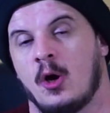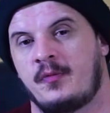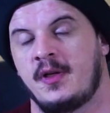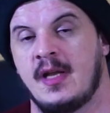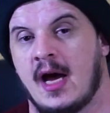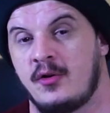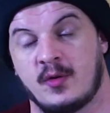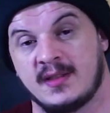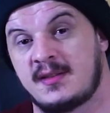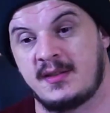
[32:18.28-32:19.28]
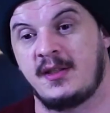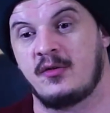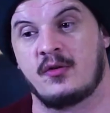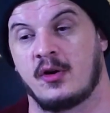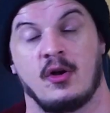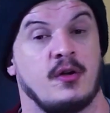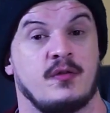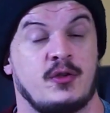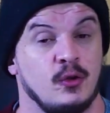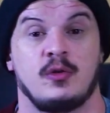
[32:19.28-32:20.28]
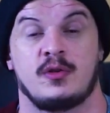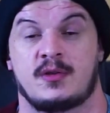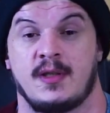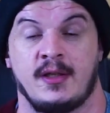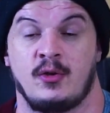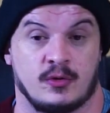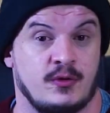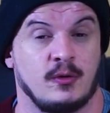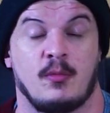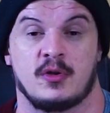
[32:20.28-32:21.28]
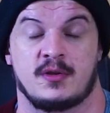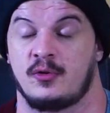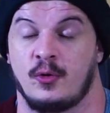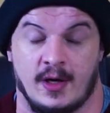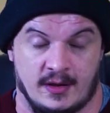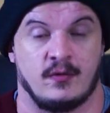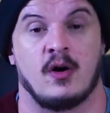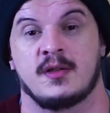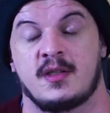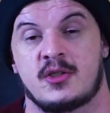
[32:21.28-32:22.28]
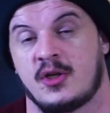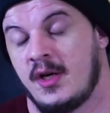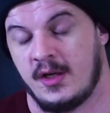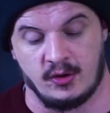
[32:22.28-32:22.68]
hopefully now you can see you've got a lot of tools in your toolbox to your advantage.